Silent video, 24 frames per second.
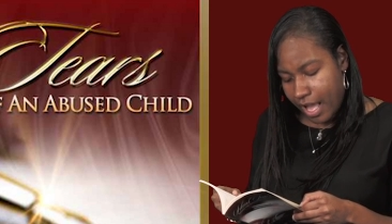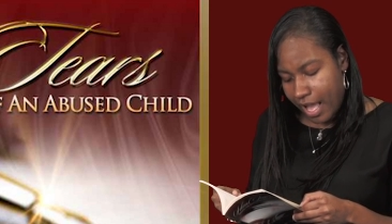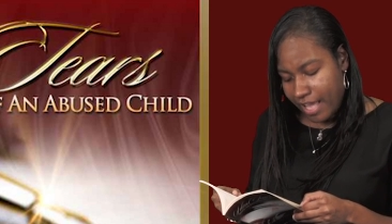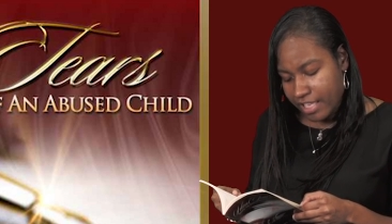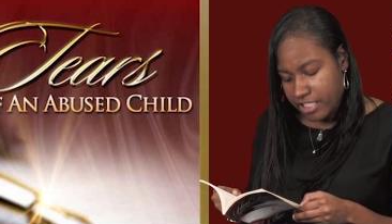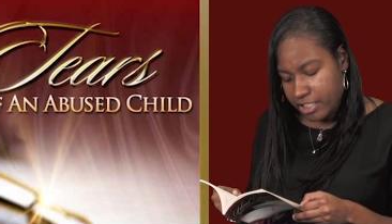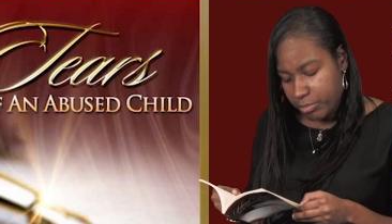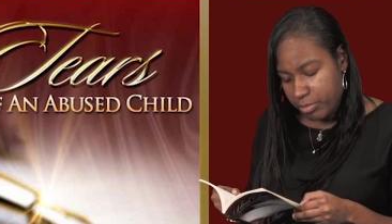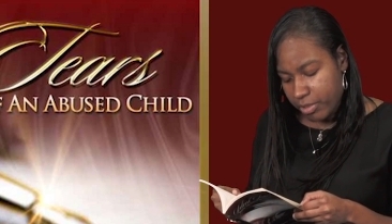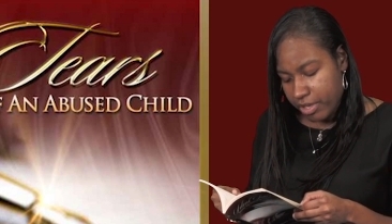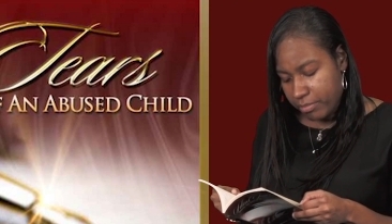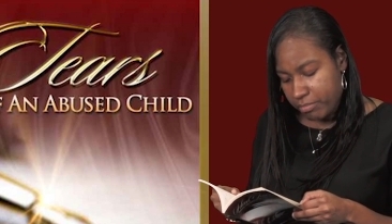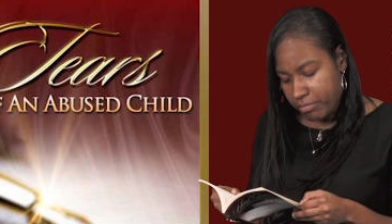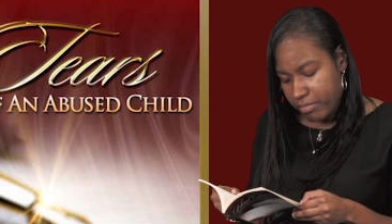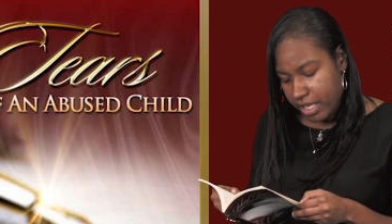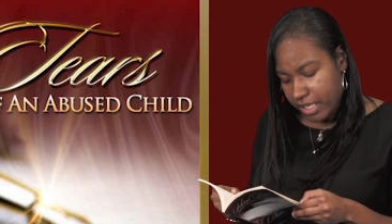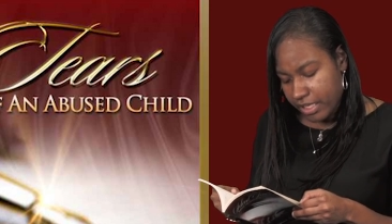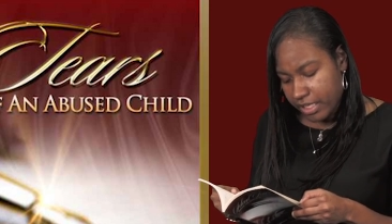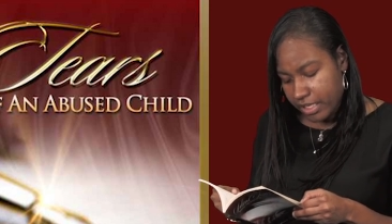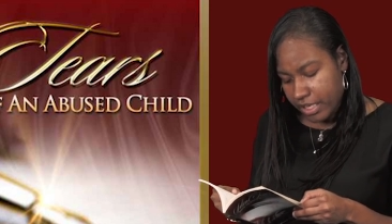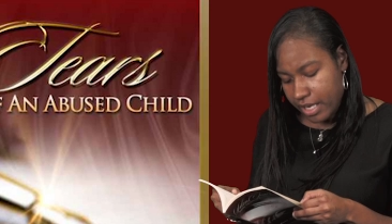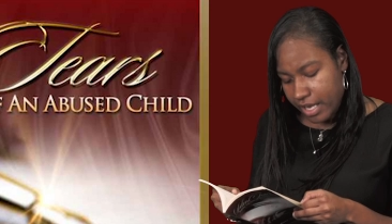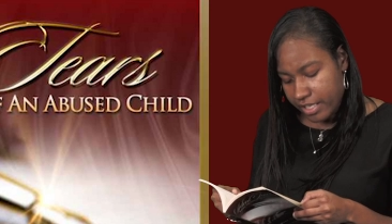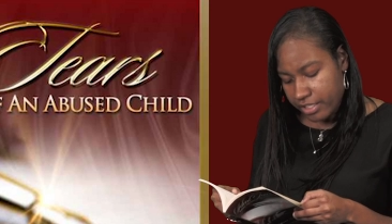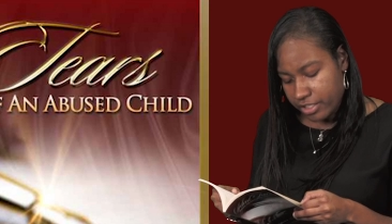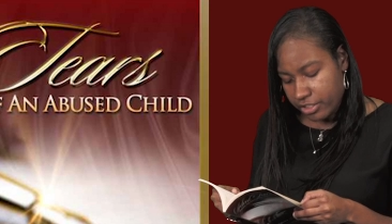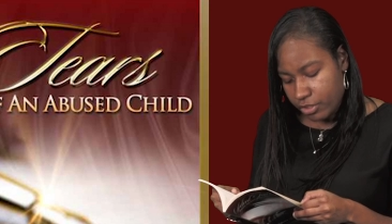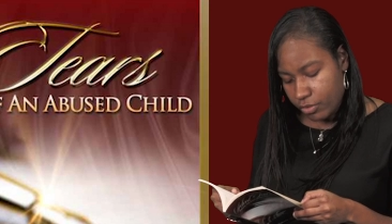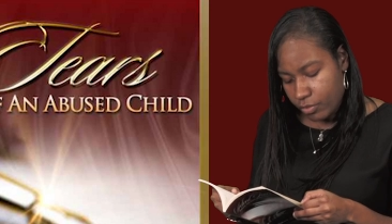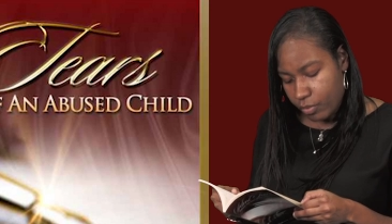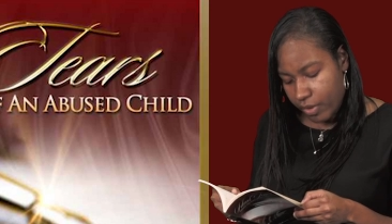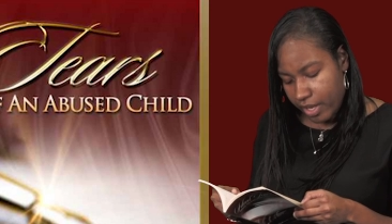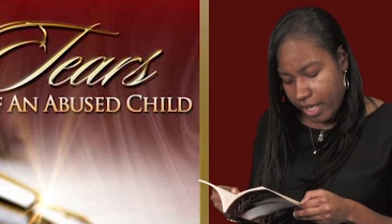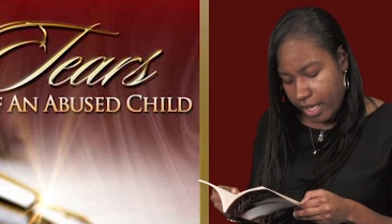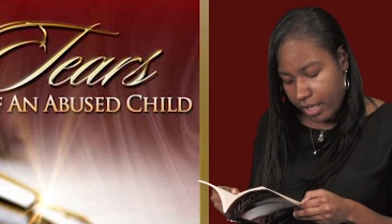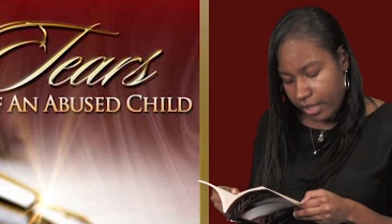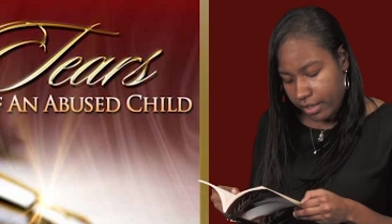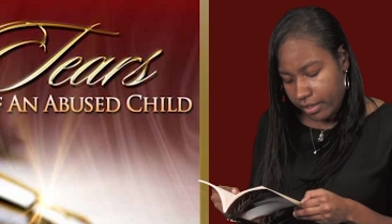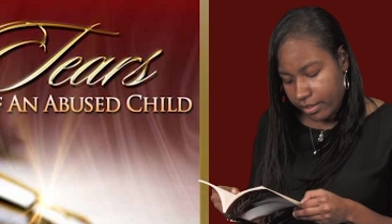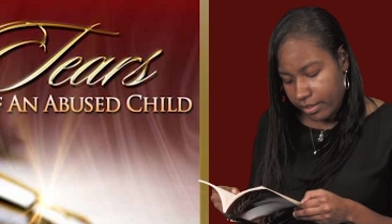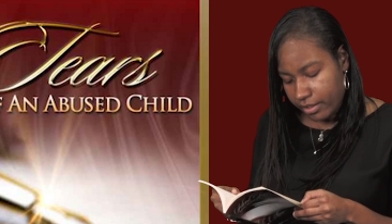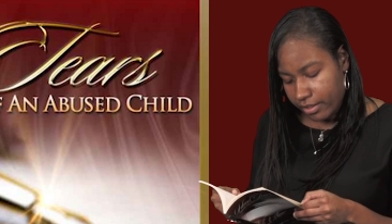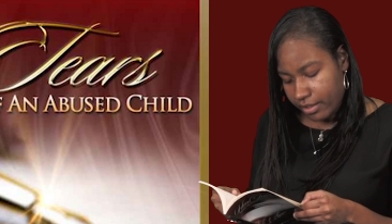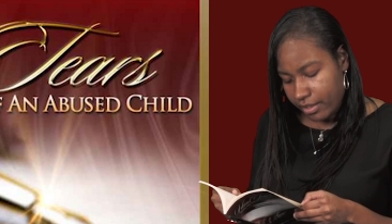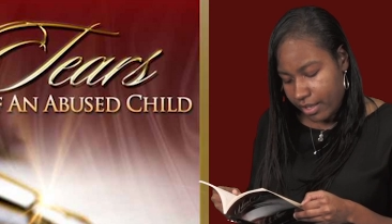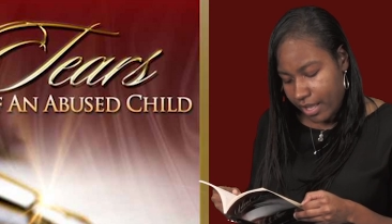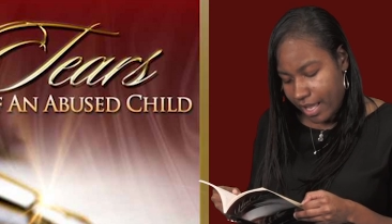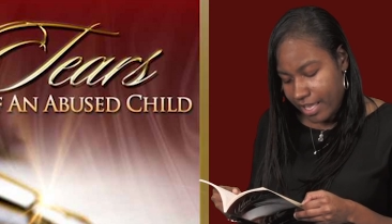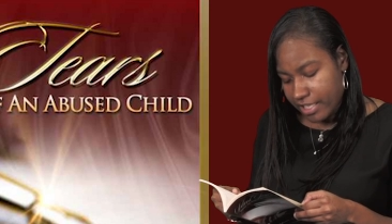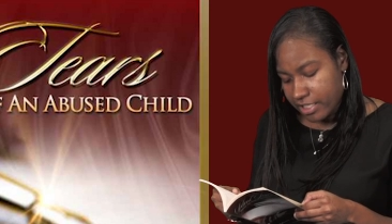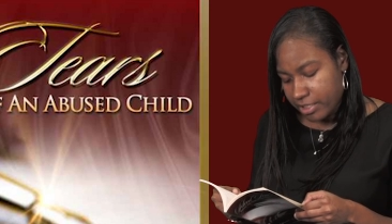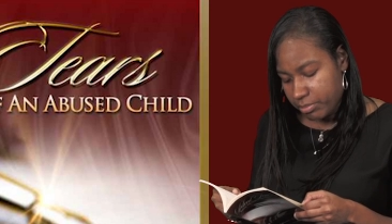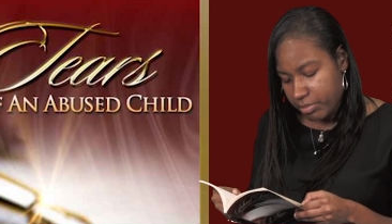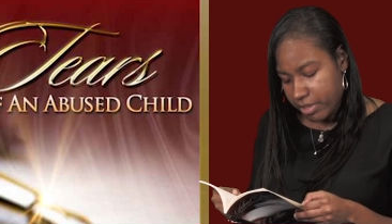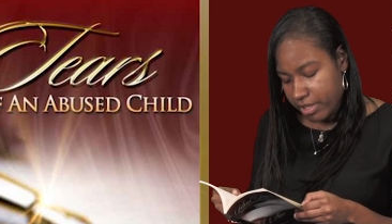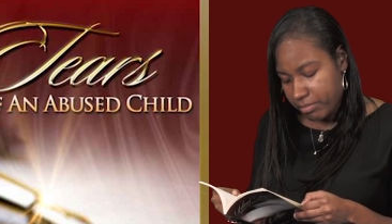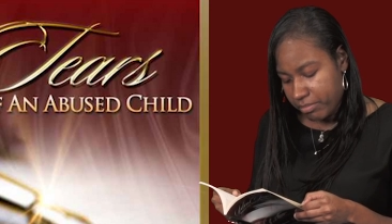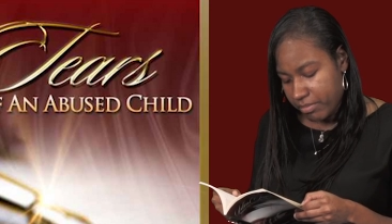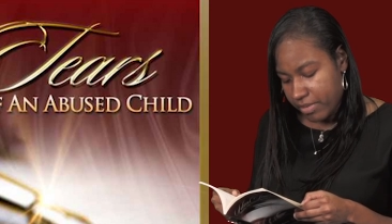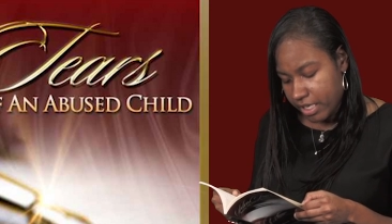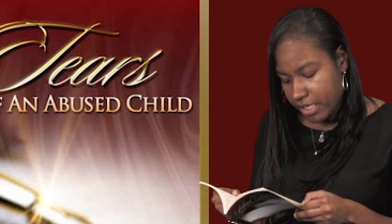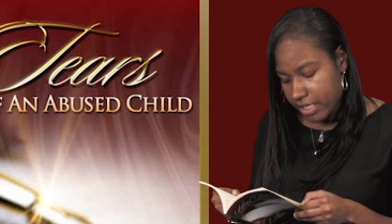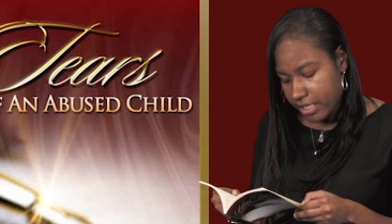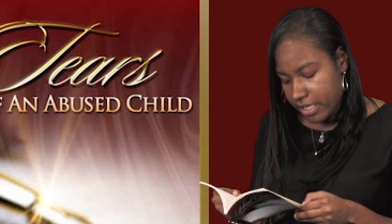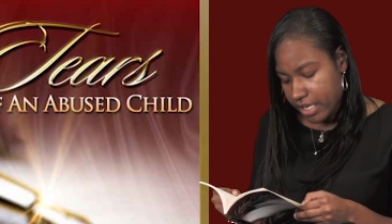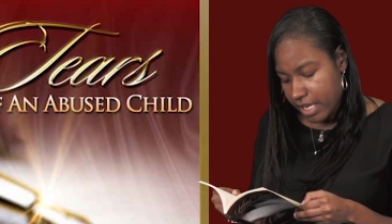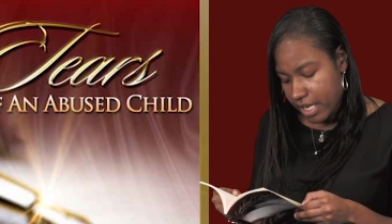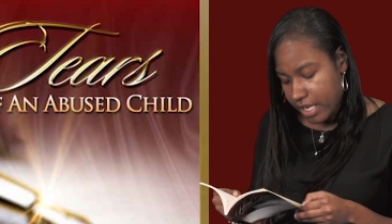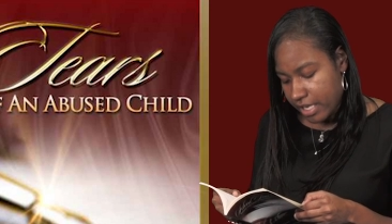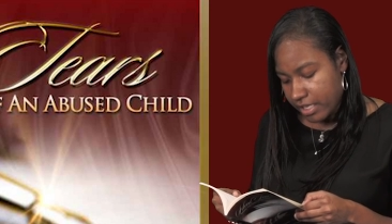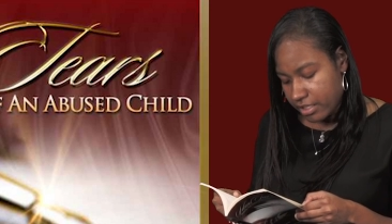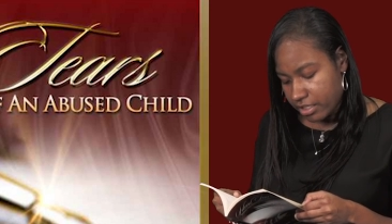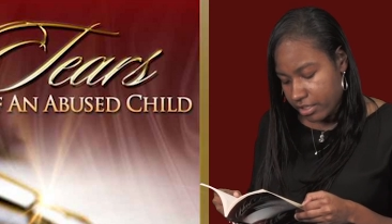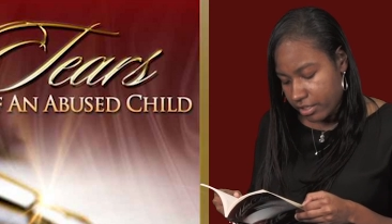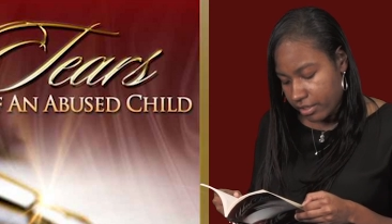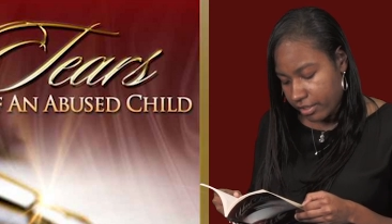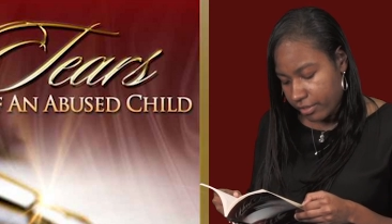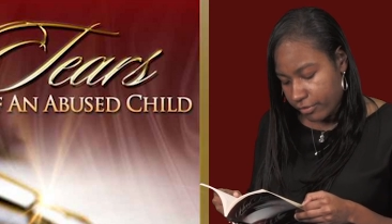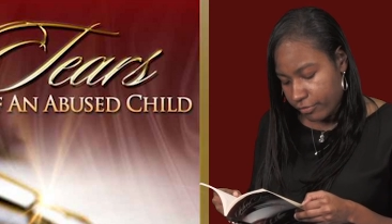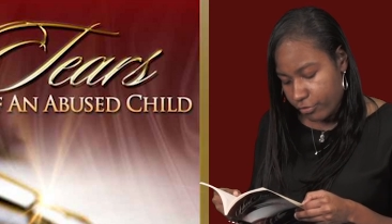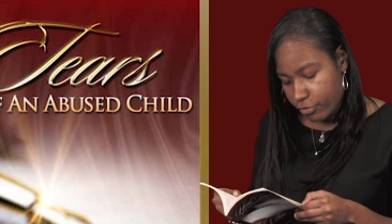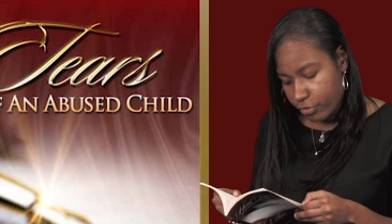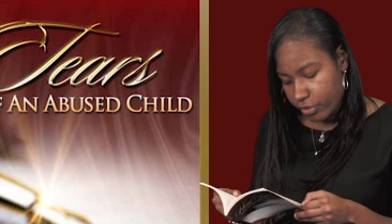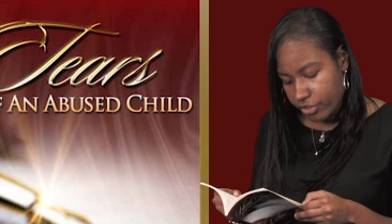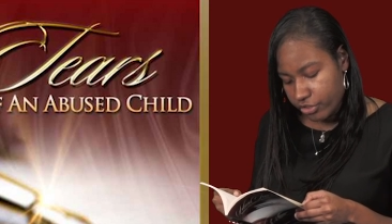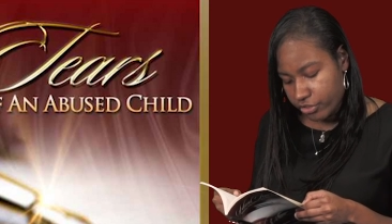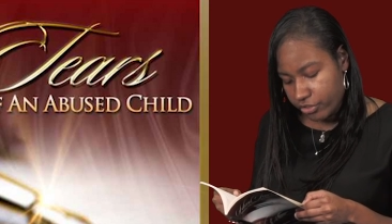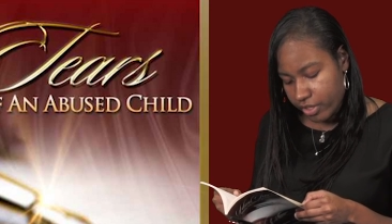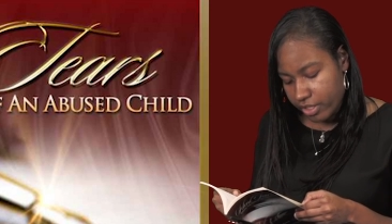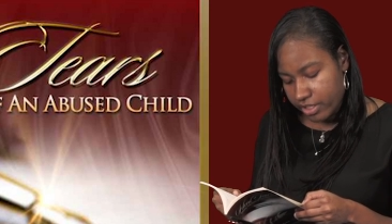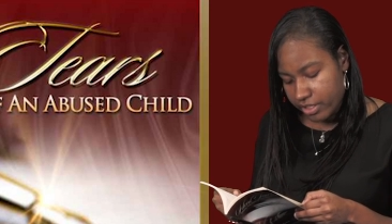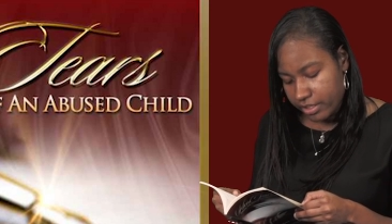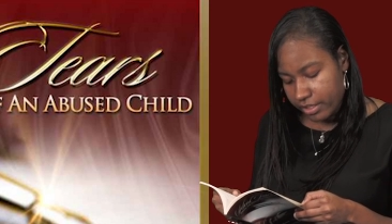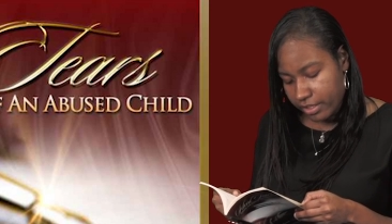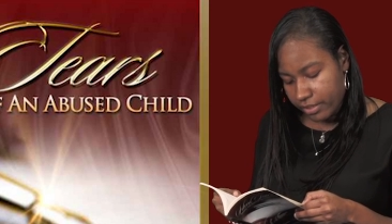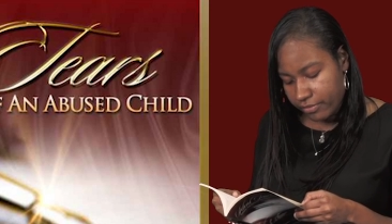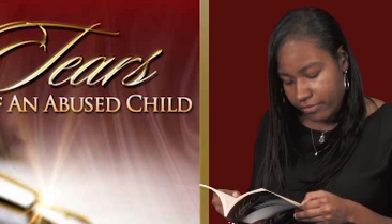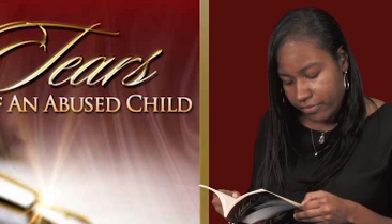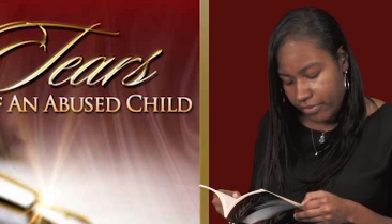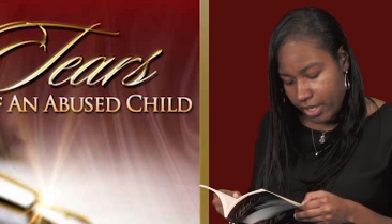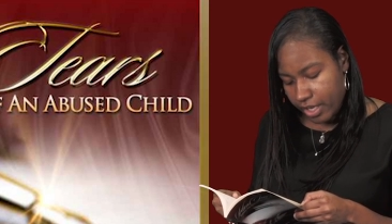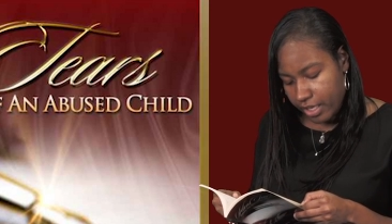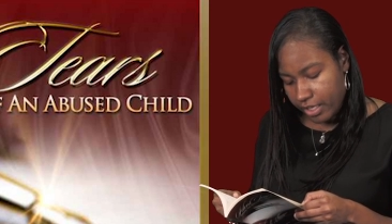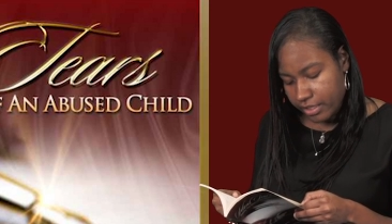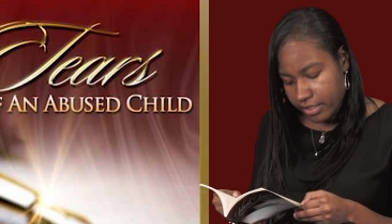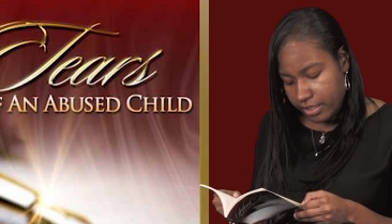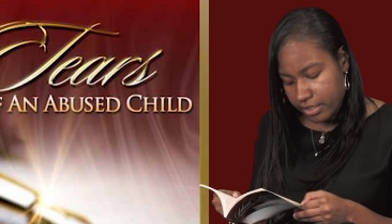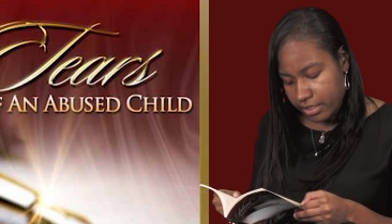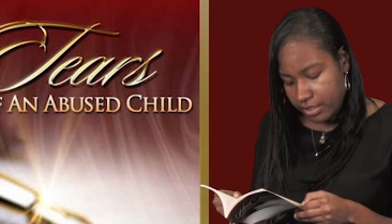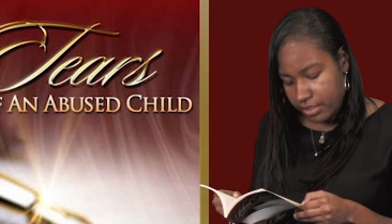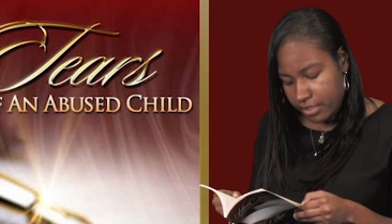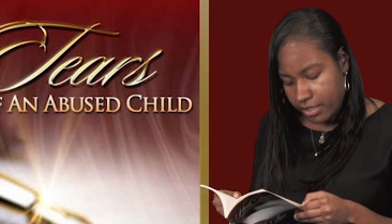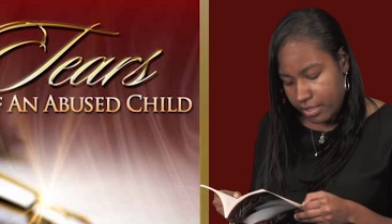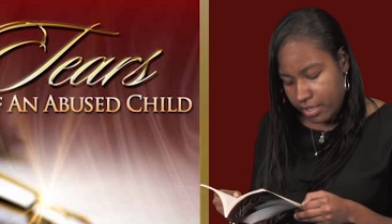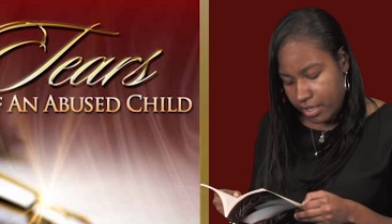I spend many nights awake. I spend many days looking for a trusting face.